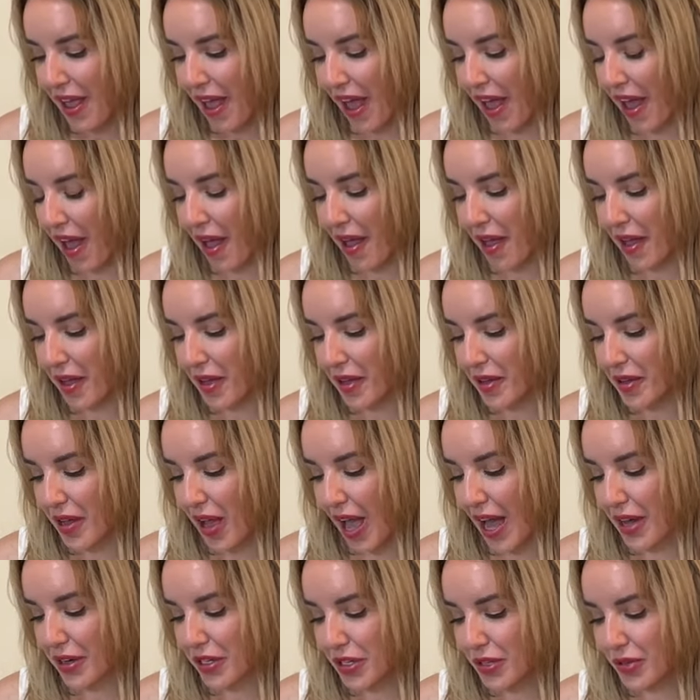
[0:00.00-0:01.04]
uh,
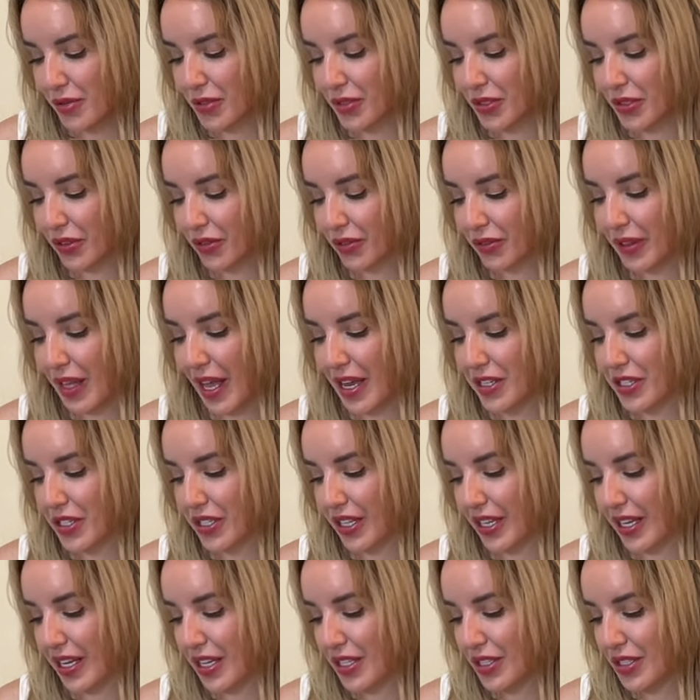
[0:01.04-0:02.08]
how to use your
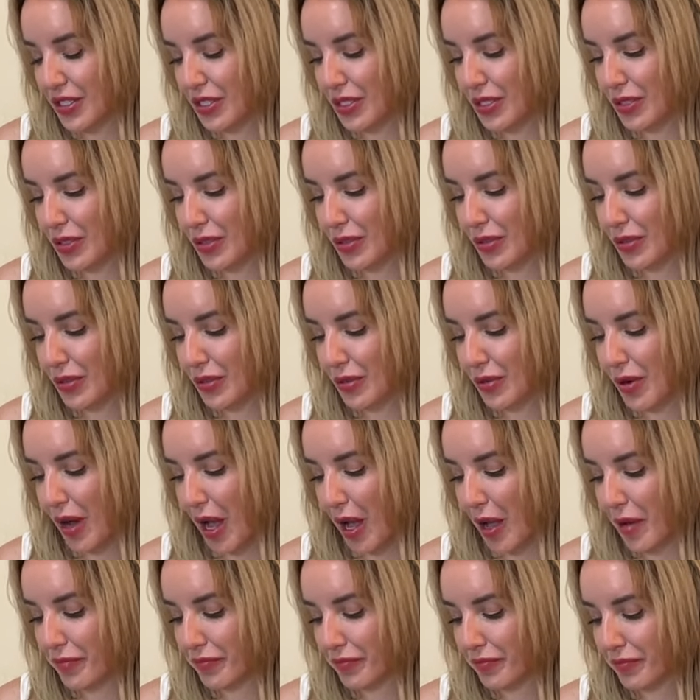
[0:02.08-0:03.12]
flashlight to um,